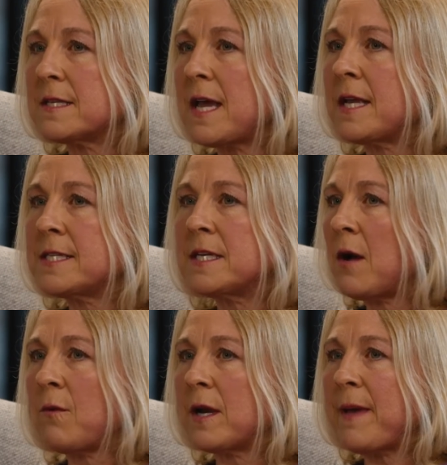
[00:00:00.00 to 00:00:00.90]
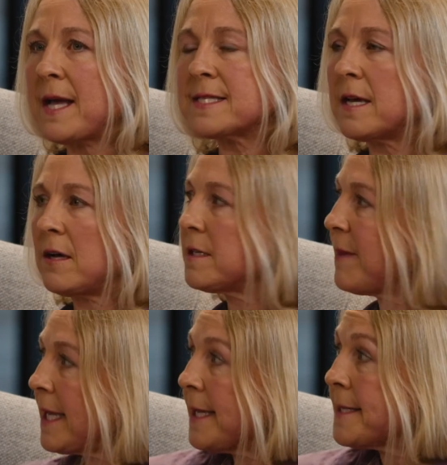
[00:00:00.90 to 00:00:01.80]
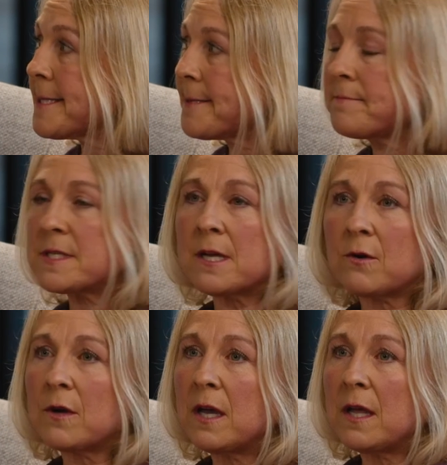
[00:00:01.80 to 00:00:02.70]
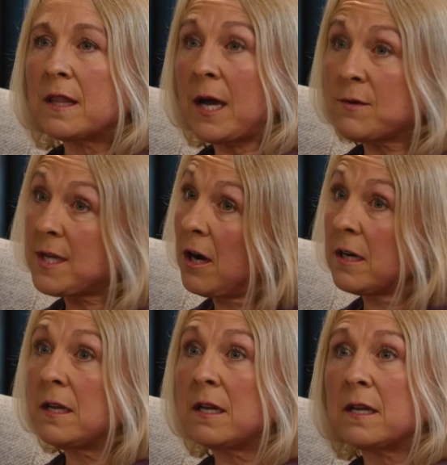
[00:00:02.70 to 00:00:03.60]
and I did not want to pass that on to my kids. So that was hard.